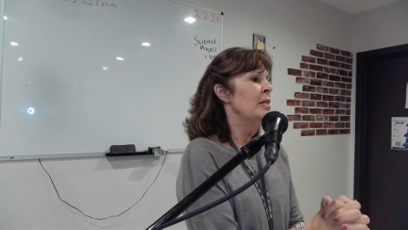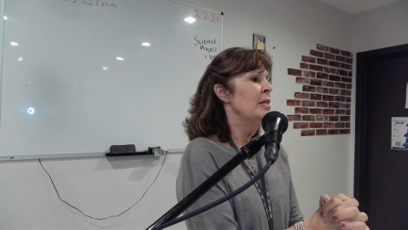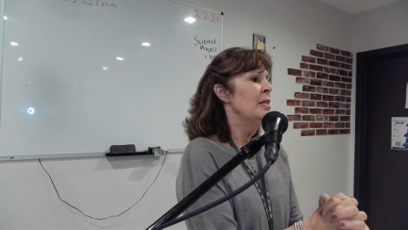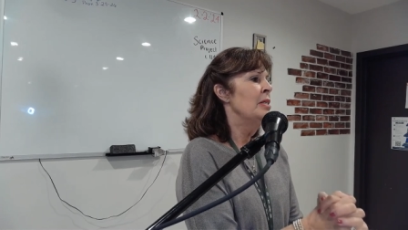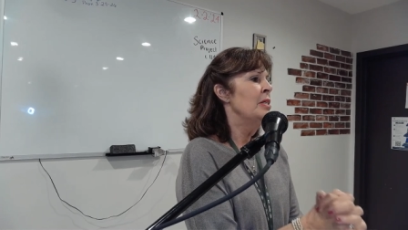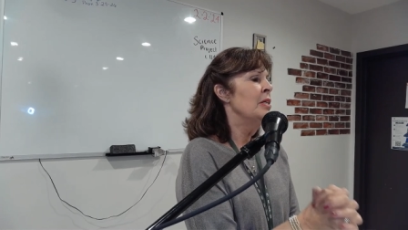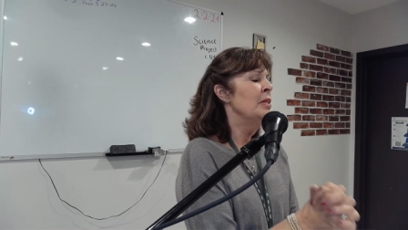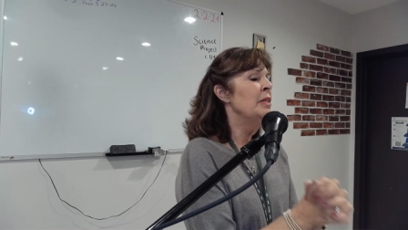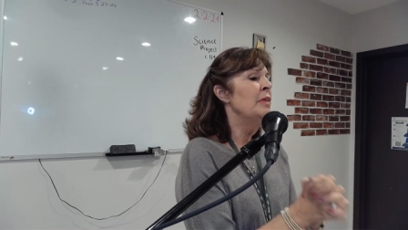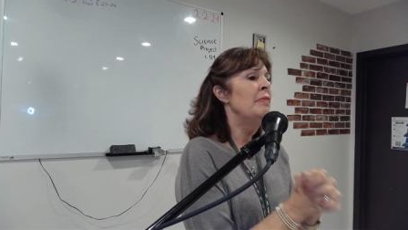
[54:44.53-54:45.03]

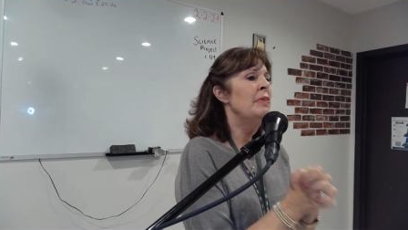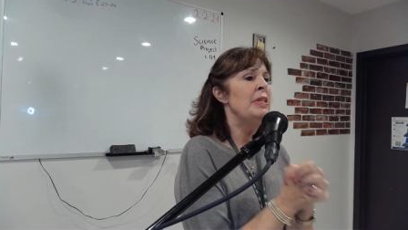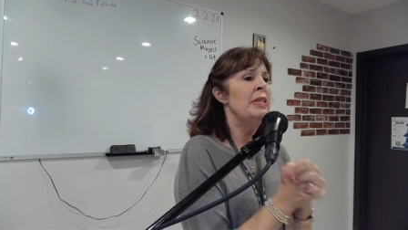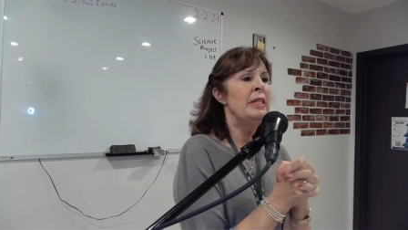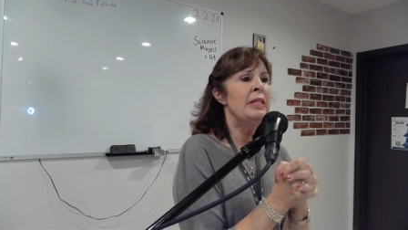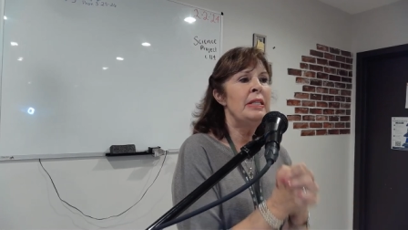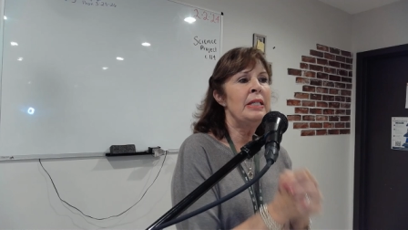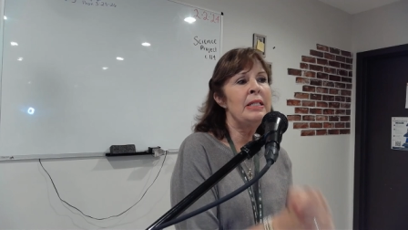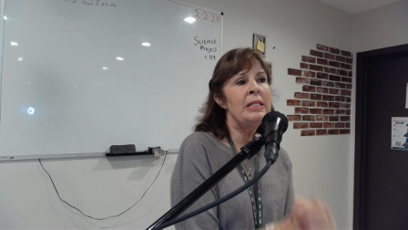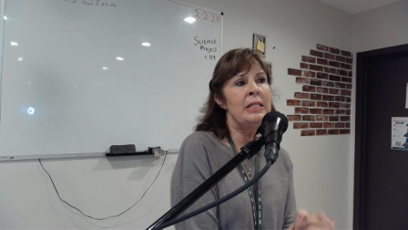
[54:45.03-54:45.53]
To live in
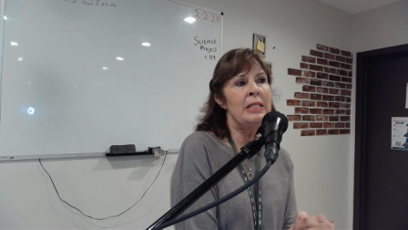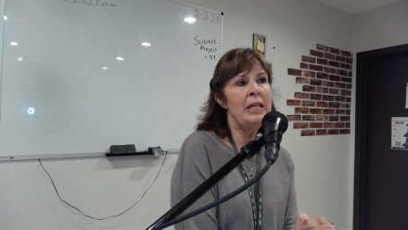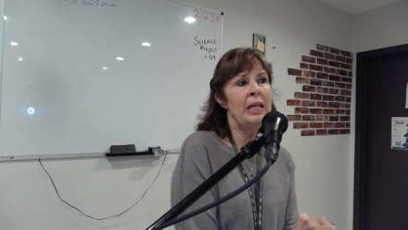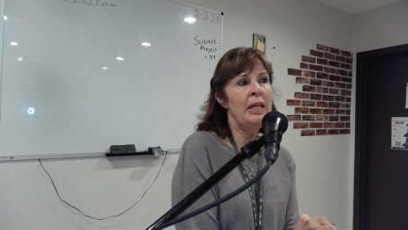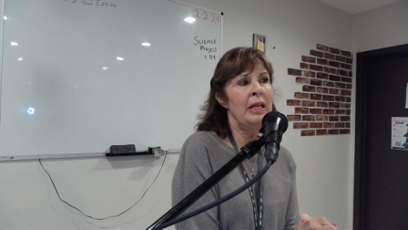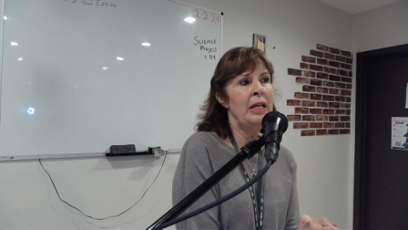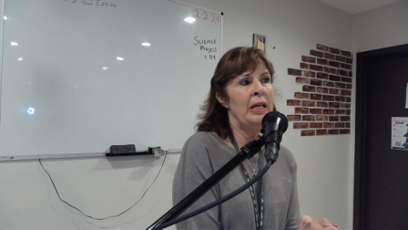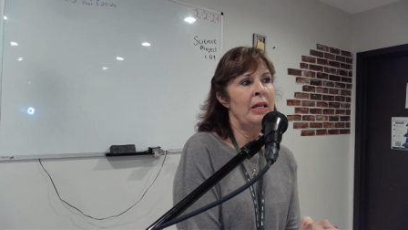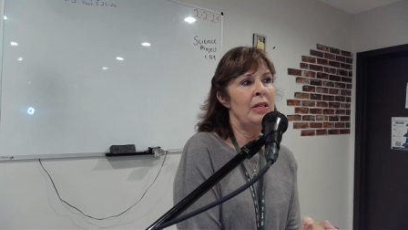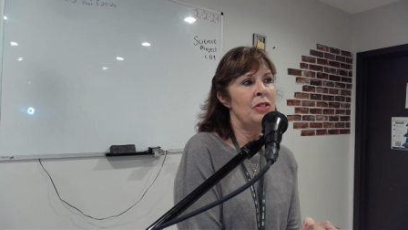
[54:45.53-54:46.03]
this day
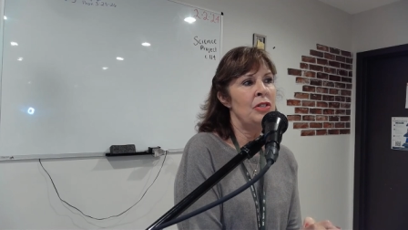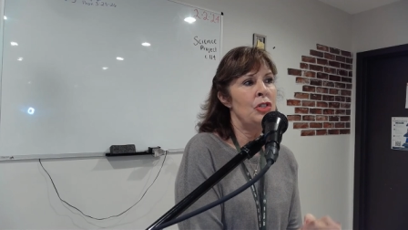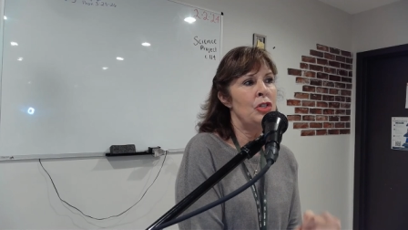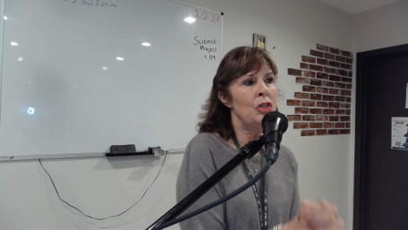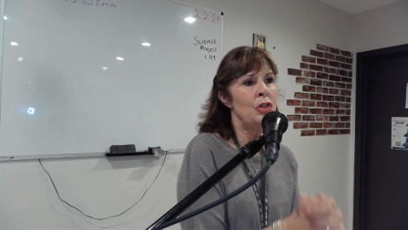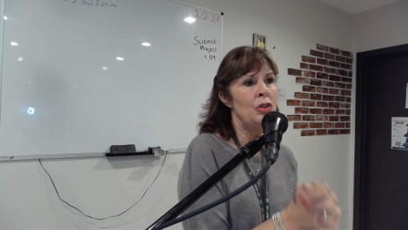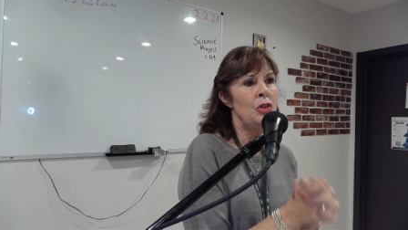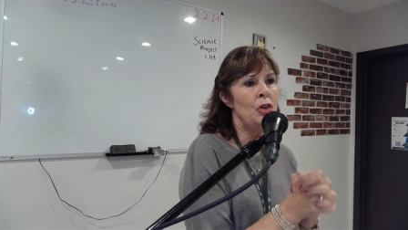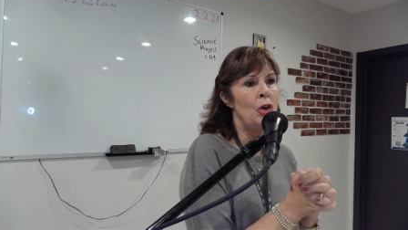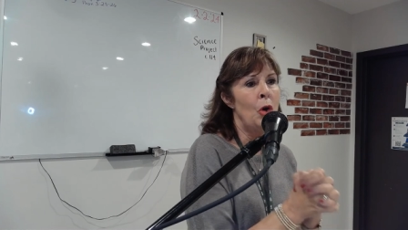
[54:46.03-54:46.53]
and age, to
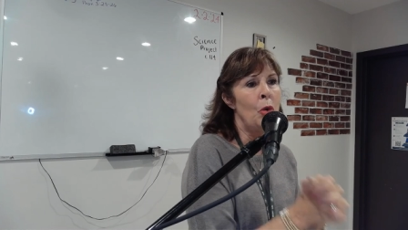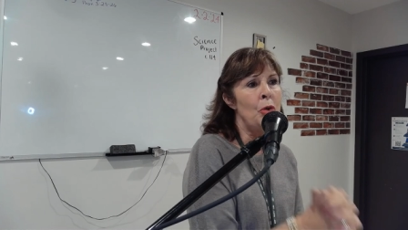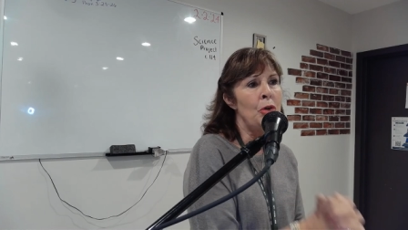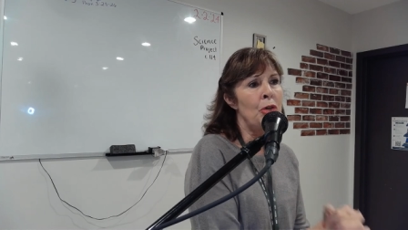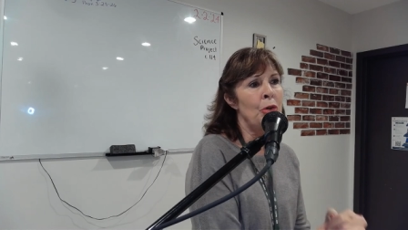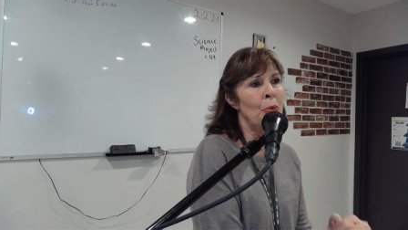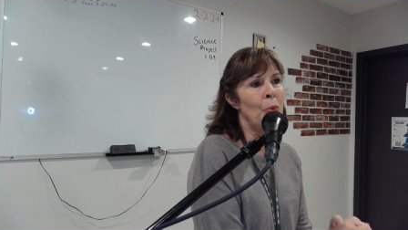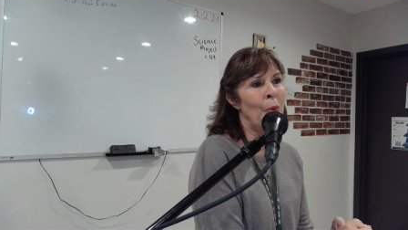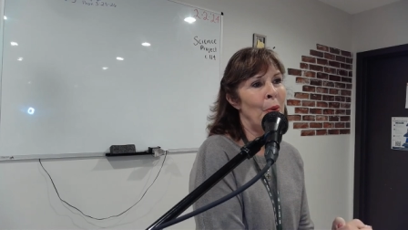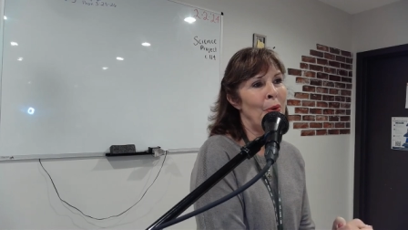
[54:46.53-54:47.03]
know
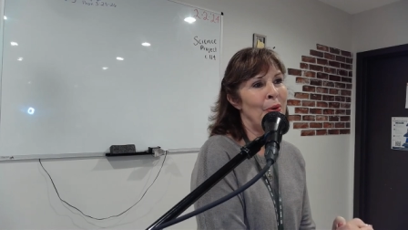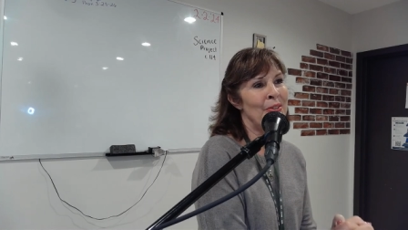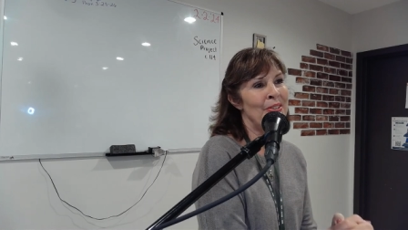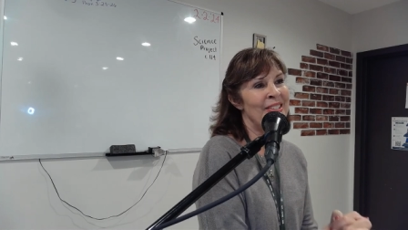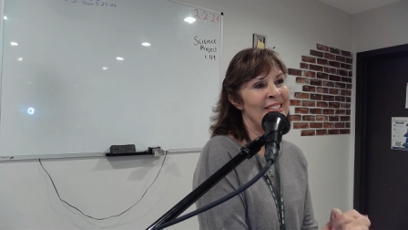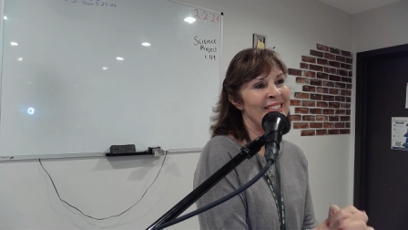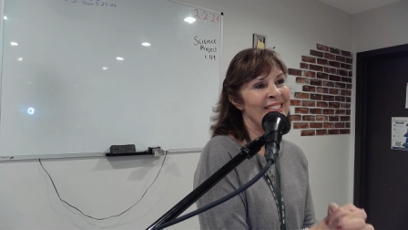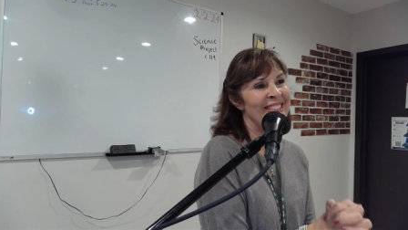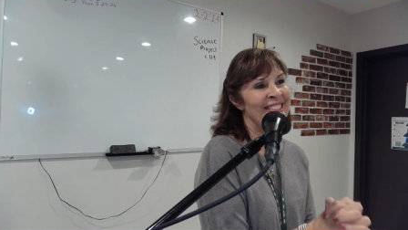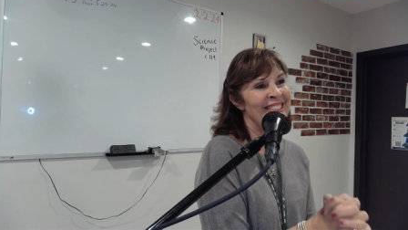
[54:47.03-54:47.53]
your word,